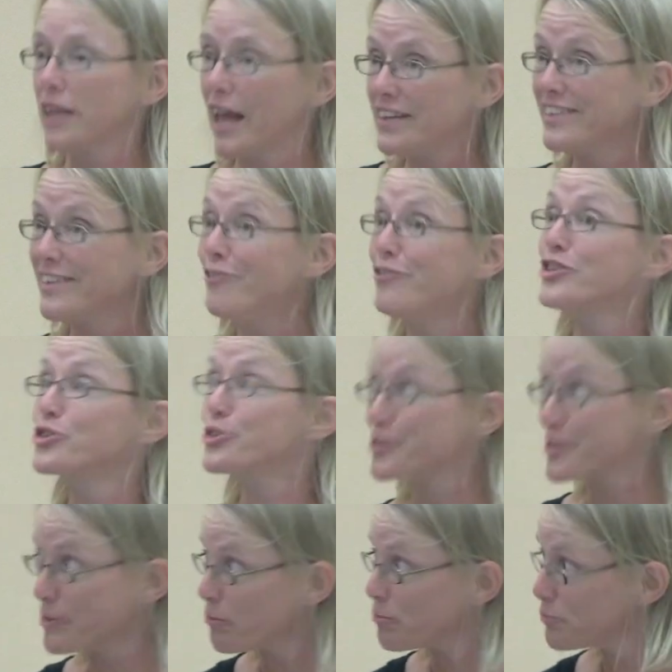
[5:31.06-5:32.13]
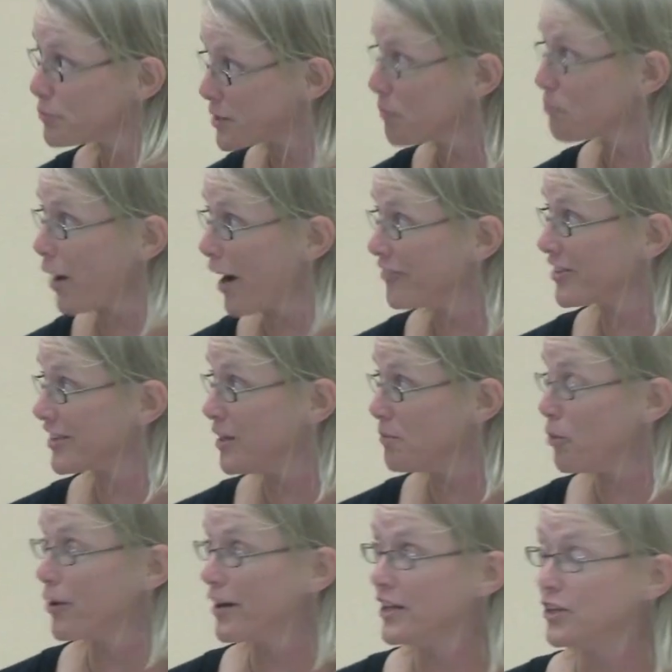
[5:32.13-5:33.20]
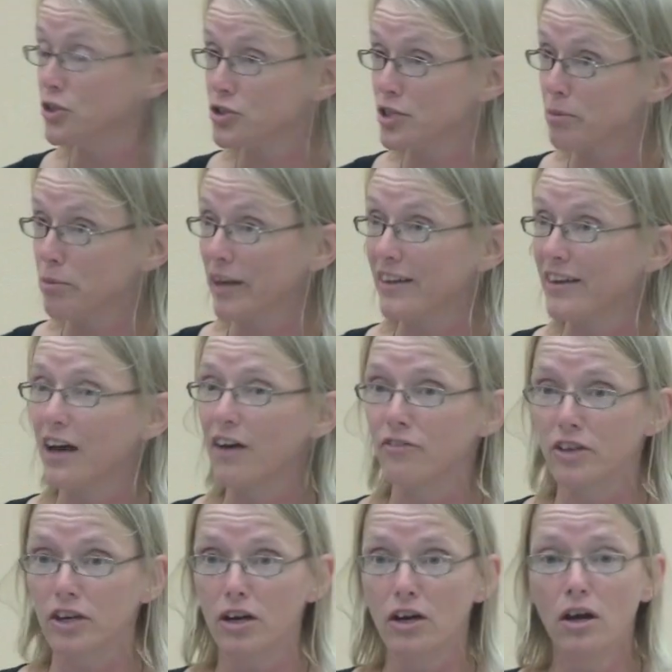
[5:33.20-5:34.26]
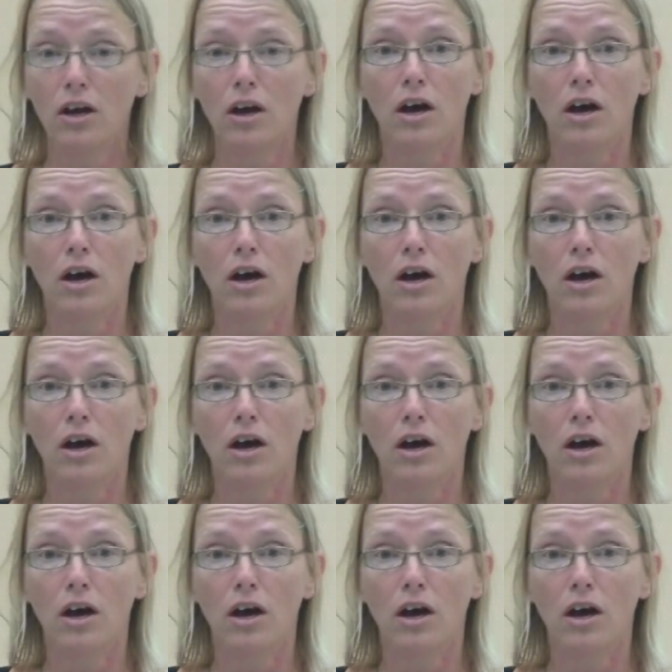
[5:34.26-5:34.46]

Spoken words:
elected officials, some privately appointed, usually by the governor,